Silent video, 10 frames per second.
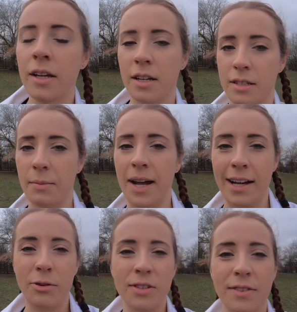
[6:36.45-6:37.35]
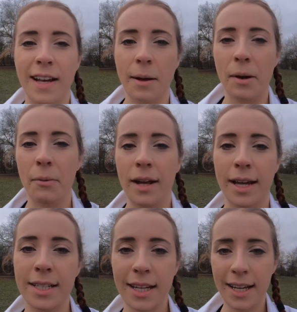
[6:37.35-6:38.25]
because of my ankles feeling a bit
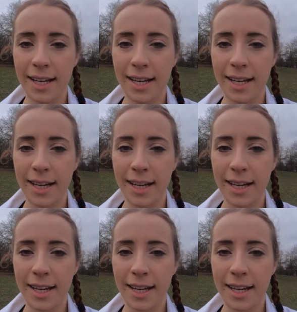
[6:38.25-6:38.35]
weird.